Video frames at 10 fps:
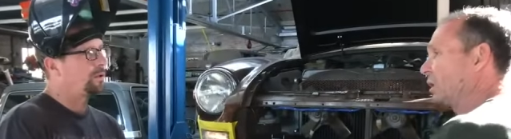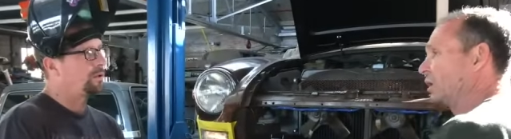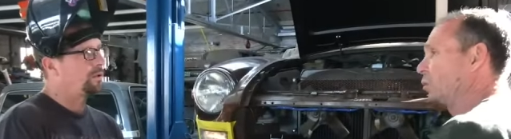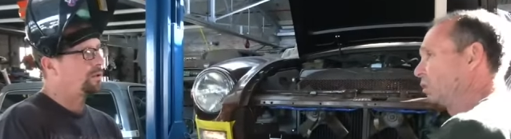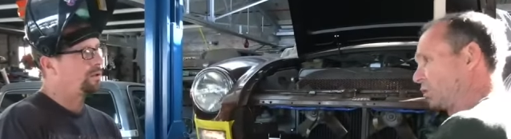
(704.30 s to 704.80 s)

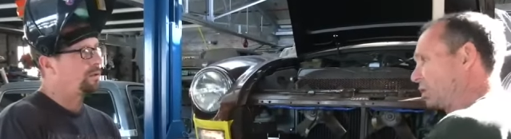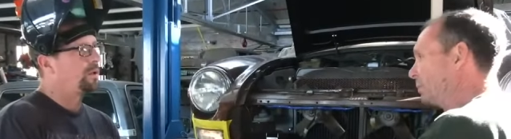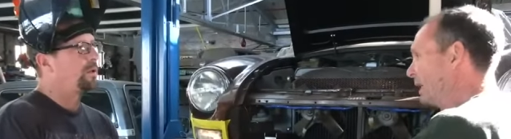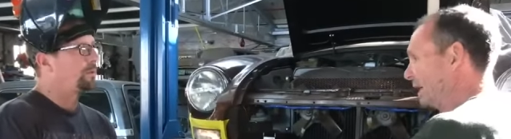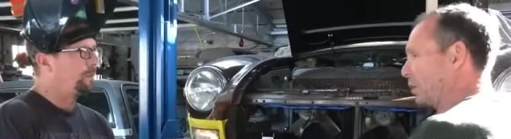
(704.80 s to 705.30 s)
Speaker 1: Will will do the
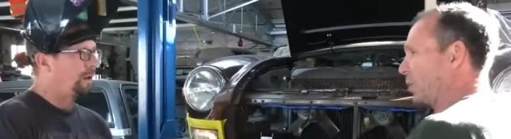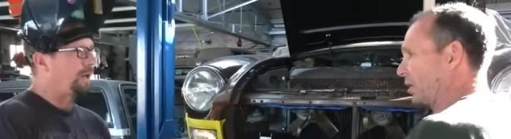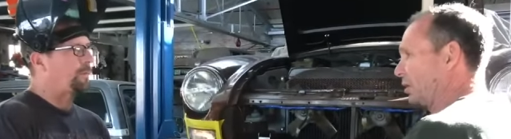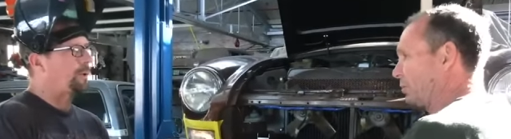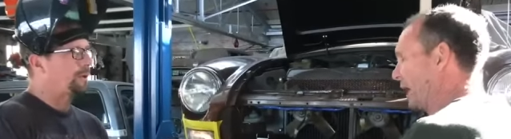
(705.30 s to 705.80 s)
body the work
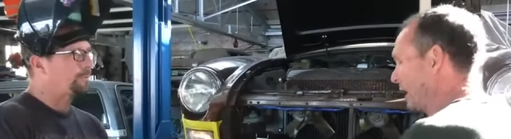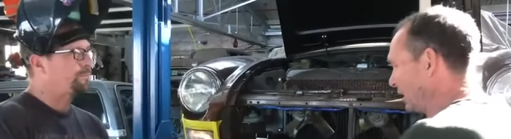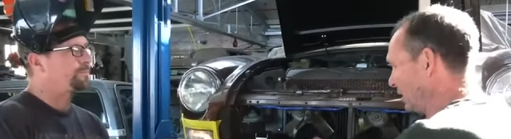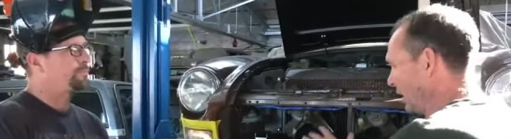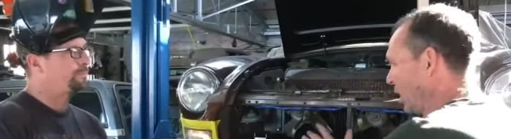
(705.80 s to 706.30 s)
body and work.
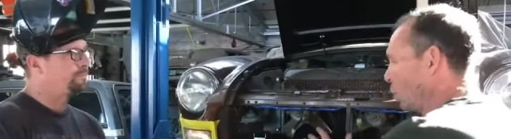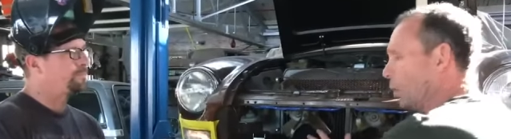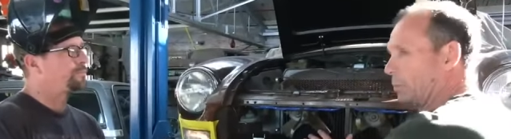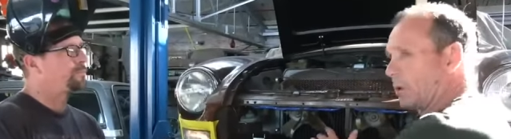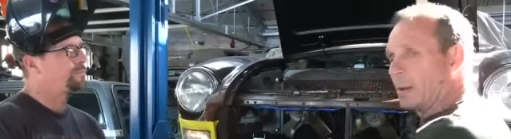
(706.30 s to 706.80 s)
paint.
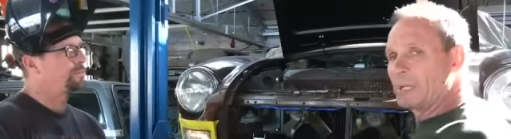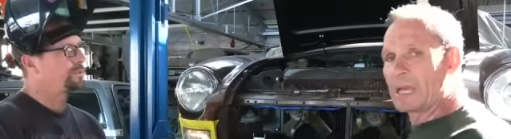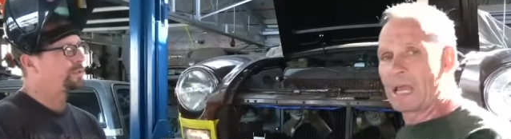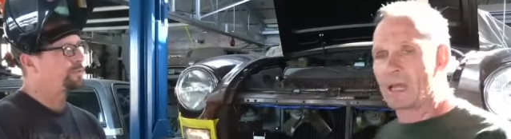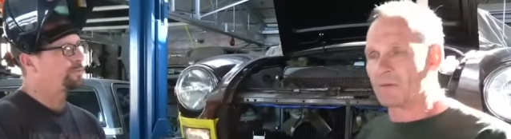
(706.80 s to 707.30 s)
We'll probably
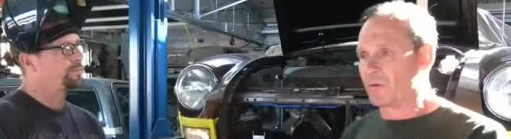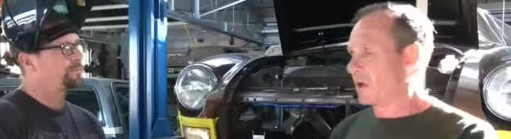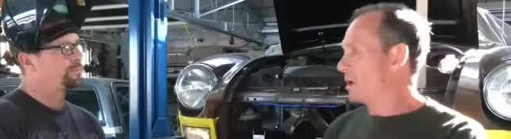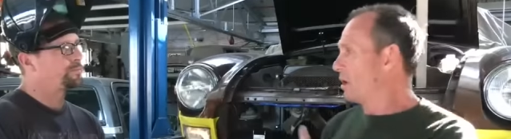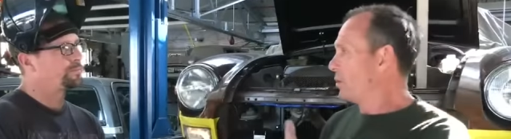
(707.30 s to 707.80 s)
have
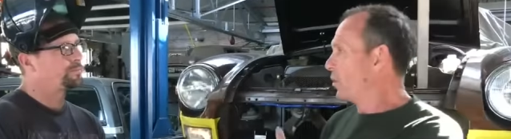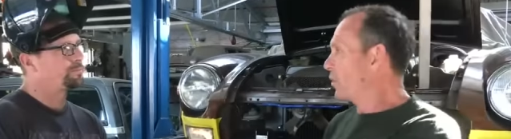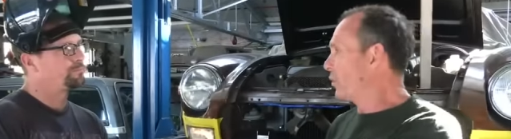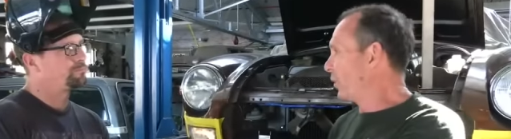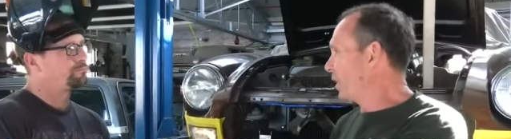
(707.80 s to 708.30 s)

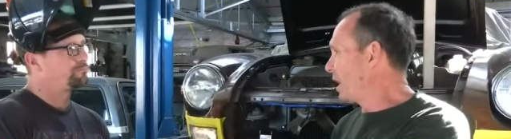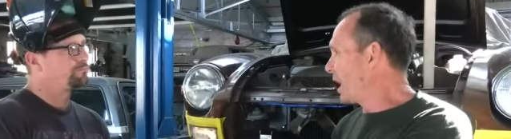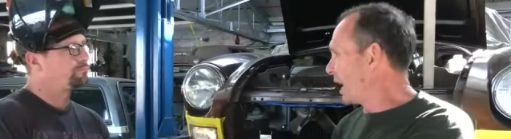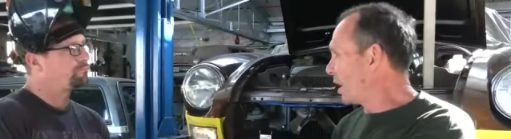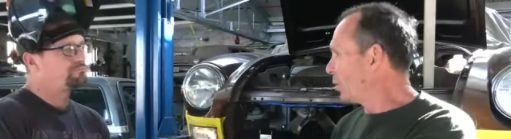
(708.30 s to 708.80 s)
30
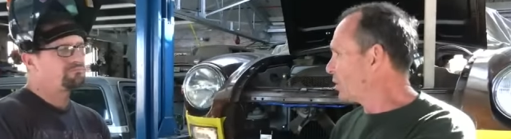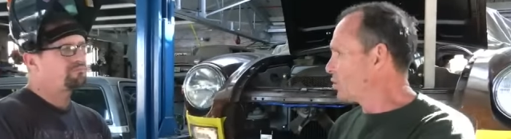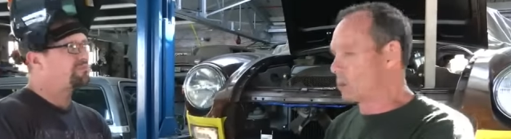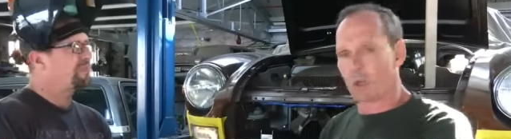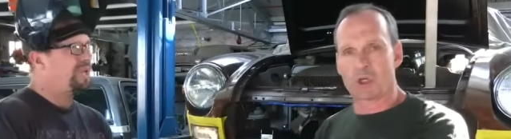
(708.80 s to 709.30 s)
hours
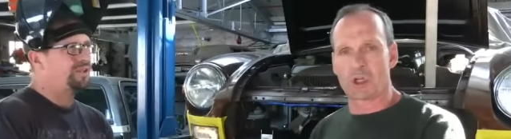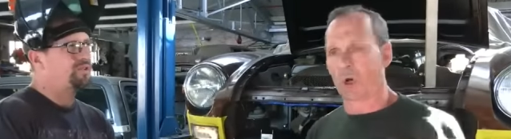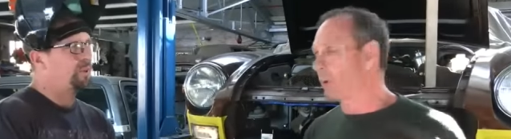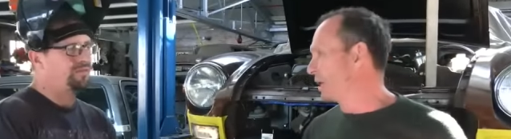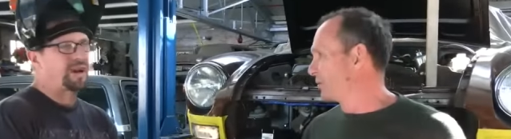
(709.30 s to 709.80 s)
or yeah, so.
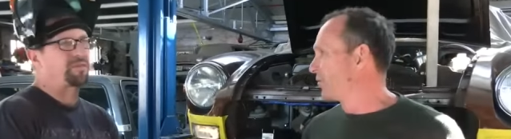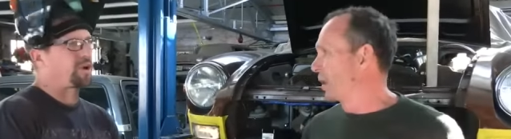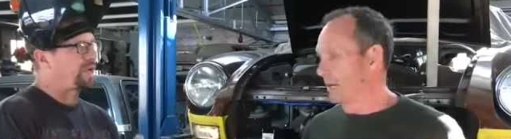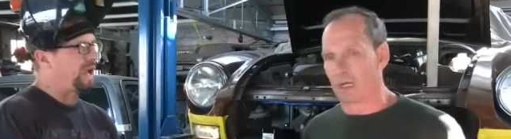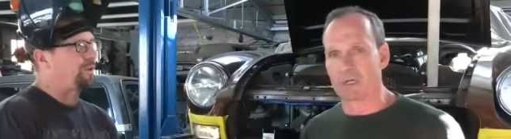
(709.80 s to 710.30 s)
25,
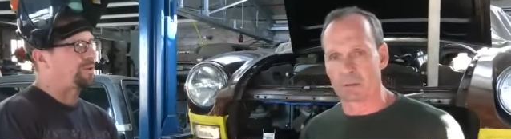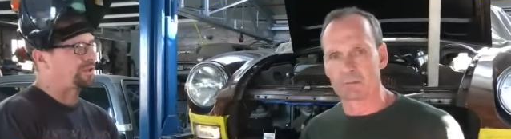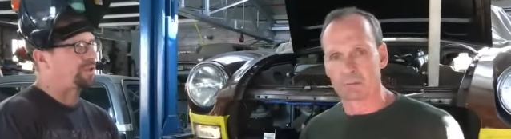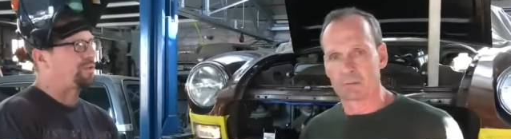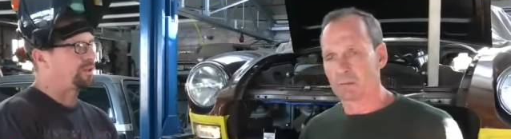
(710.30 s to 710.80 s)
30
Speaker 2: hours
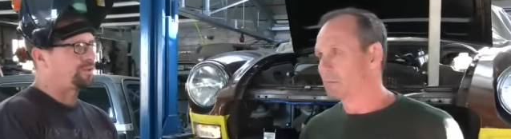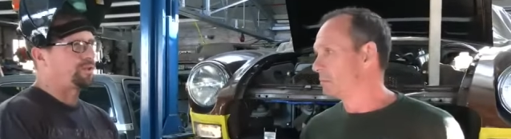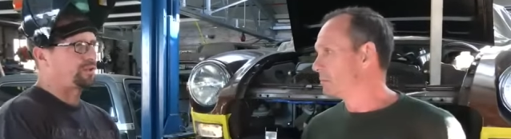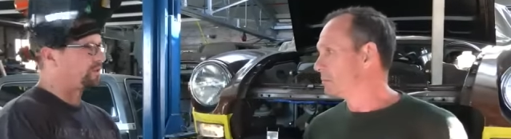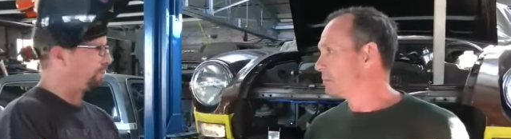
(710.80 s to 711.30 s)
in, in
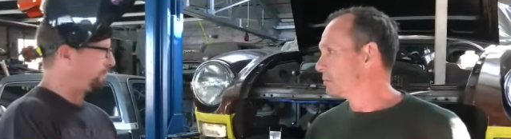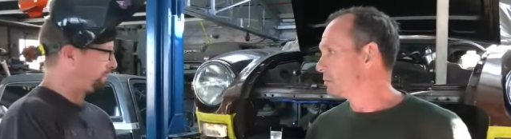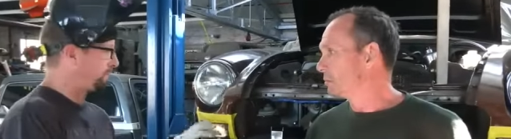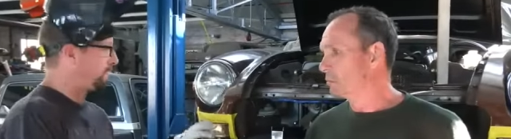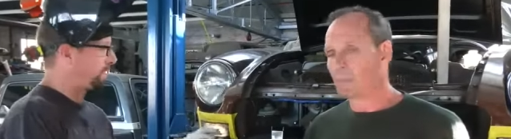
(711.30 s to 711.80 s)
just doing this
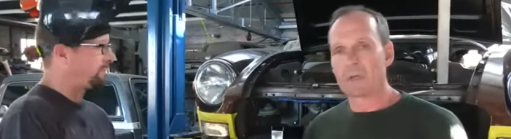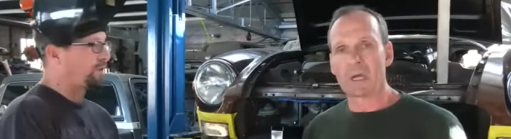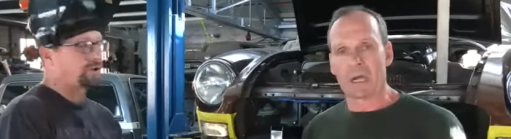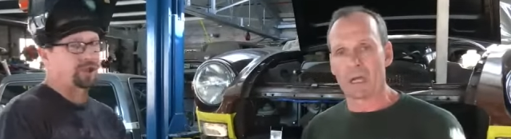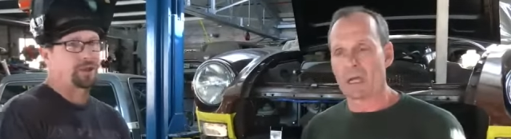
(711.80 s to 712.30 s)
front
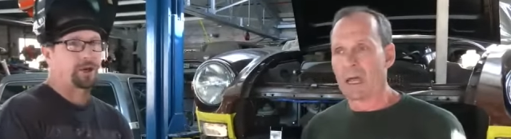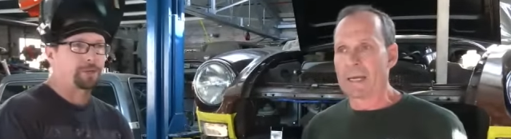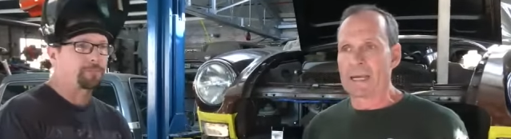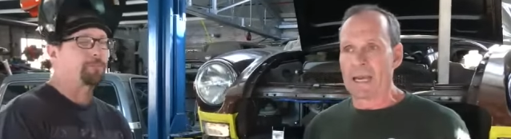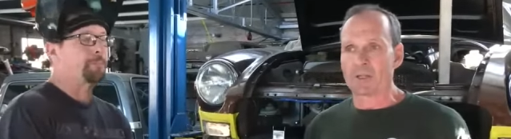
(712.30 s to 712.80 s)
conversion yeah. here.
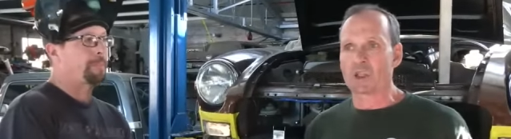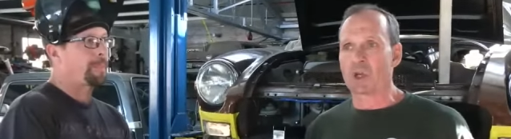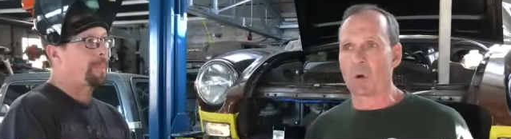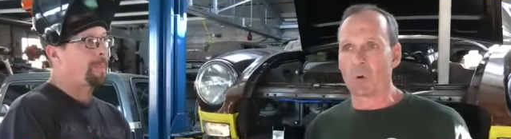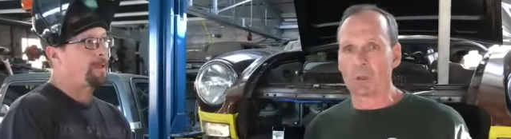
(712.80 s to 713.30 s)
And,
Speaker 1: and
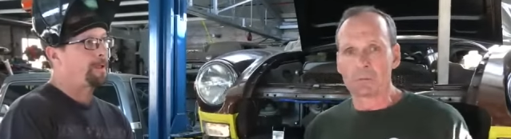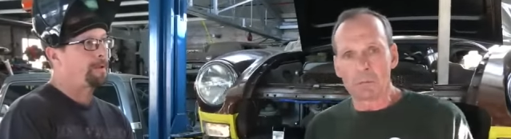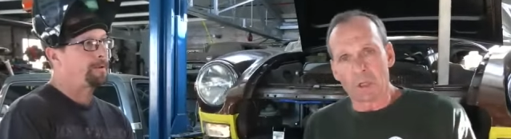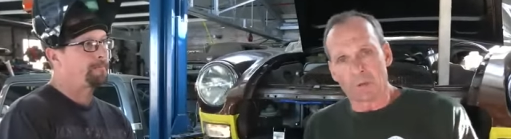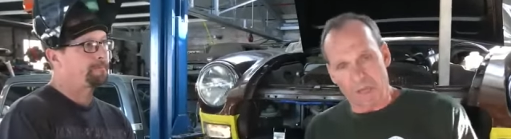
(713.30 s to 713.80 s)
so,
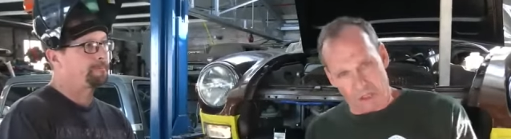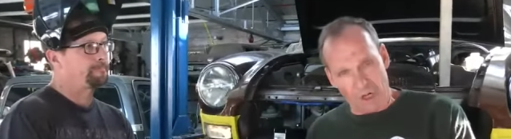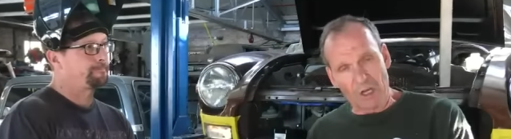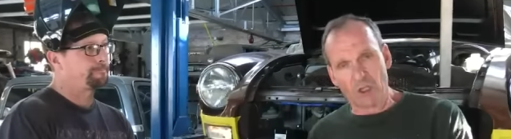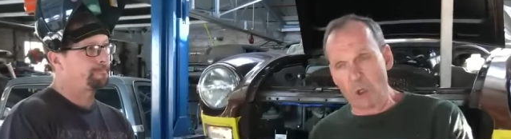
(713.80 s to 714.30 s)
you know, that's
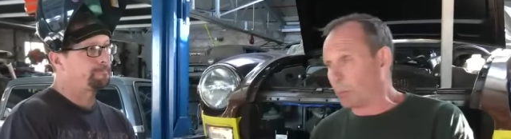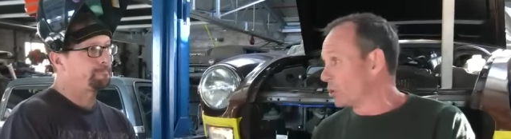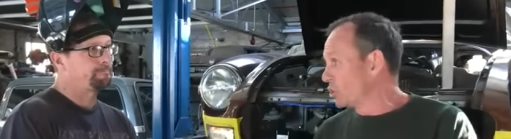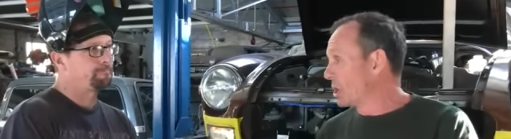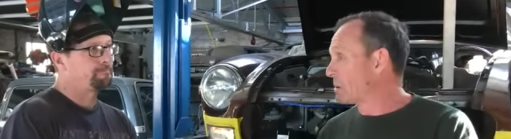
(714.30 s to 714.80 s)
not super
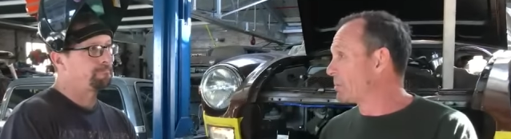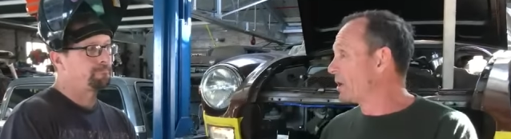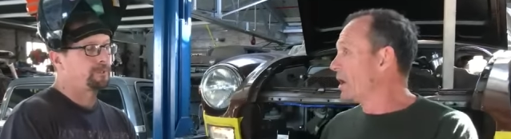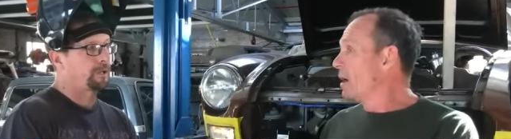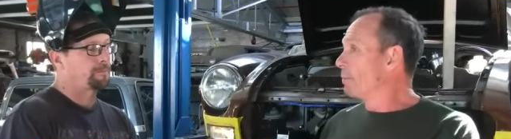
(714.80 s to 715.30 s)
cheap.
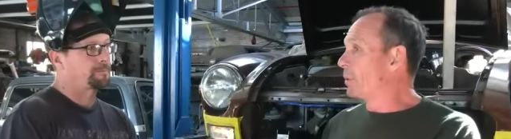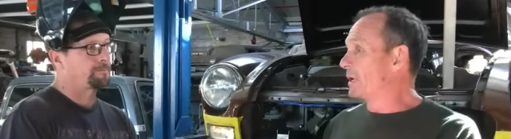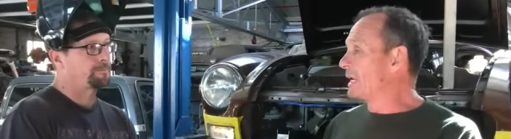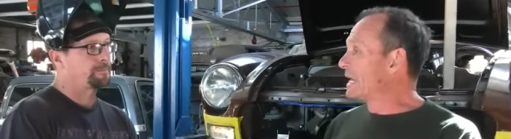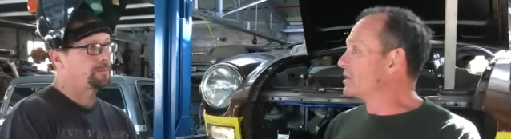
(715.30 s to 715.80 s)
No.
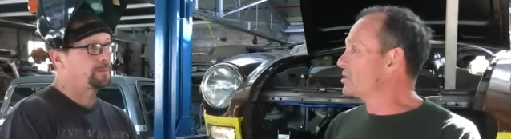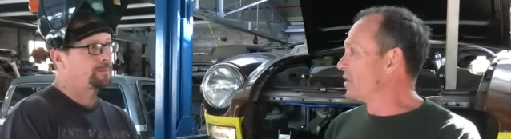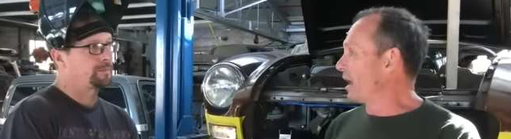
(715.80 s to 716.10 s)
But is